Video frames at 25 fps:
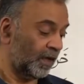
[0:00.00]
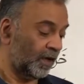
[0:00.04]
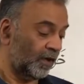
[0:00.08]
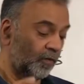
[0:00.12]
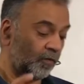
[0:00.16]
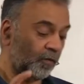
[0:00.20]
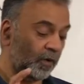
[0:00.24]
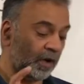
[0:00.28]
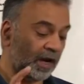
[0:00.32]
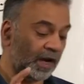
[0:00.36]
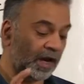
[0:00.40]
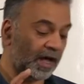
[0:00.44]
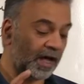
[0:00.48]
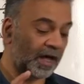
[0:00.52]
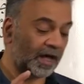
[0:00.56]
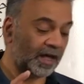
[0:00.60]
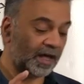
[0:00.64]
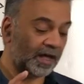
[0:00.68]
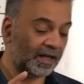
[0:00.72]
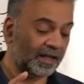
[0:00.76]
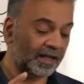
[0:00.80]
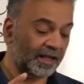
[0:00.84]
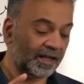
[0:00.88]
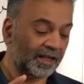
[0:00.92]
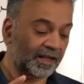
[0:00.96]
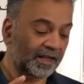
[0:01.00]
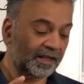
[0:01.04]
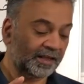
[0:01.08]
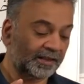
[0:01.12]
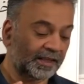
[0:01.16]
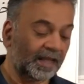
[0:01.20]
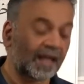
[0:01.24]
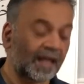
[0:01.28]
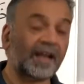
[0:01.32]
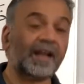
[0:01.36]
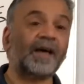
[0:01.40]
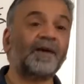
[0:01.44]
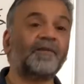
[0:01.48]
Wala
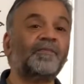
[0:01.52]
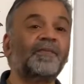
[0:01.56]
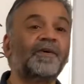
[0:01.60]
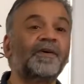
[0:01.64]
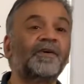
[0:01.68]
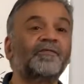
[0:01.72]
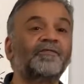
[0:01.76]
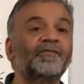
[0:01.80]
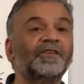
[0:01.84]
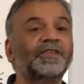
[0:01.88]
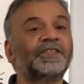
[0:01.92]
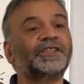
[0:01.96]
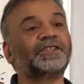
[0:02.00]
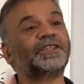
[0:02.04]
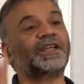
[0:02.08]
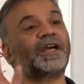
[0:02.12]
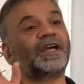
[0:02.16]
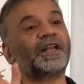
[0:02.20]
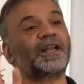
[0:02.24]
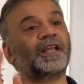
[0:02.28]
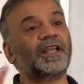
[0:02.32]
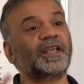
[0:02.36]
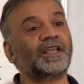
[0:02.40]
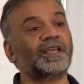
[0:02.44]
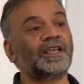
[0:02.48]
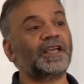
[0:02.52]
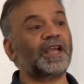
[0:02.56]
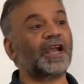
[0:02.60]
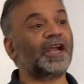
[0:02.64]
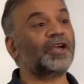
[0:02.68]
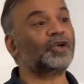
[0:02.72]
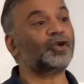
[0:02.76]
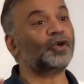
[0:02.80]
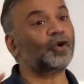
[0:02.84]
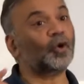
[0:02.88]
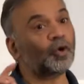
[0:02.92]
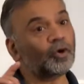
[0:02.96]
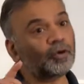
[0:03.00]
talab fi shari,
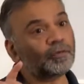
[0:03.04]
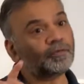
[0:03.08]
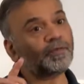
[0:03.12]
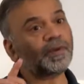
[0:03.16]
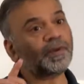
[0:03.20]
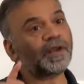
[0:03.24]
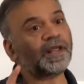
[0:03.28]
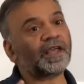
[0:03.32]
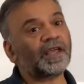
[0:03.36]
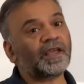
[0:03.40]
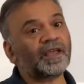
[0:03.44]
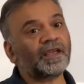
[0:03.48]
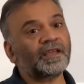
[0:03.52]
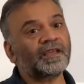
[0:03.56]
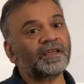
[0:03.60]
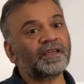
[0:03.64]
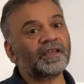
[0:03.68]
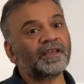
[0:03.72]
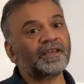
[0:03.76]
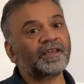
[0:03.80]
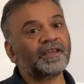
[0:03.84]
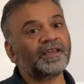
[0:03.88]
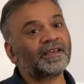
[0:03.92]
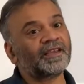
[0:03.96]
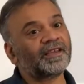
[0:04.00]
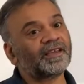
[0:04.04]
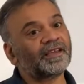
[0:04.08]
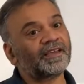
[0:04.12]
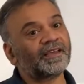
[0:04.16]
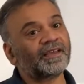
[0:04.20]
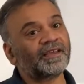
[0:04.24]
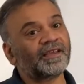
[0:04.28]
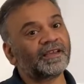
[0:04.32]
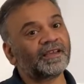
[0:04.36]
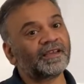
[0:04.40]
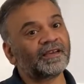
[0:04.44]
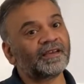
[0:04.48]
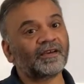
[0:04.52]
and don't play
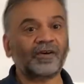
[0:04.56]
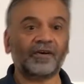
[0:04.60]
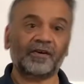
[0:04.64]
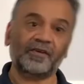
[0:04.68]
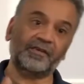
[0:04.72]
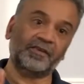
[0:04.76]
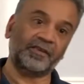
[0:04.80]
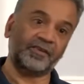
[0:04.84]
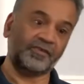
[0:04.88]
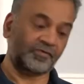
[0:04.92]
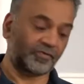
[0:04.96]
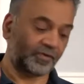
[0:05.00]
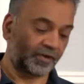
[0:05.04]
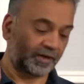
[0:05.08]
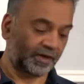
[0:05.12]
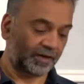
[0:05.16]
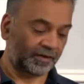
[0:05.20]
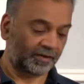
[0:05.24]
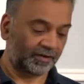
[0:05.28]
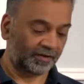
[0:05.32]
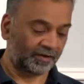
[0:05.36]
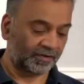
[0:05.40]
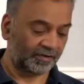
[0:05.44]
on the street.